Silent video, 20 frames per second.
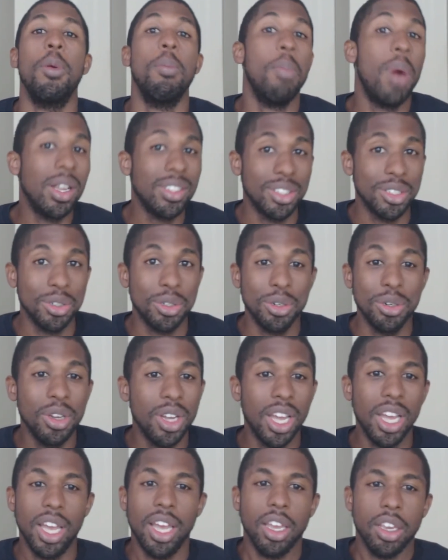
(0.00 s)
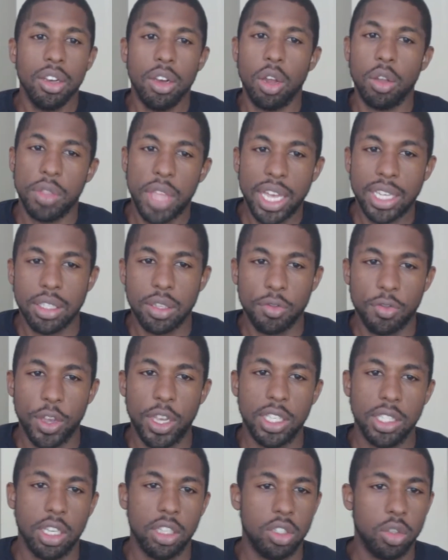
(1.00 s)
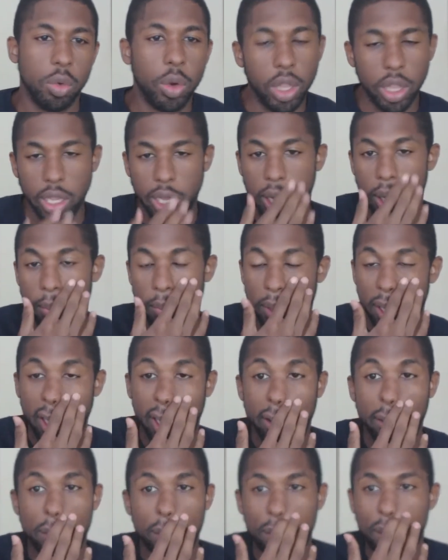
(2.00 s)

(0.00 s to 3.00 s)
muscle, that's the phase that you're really going to be in.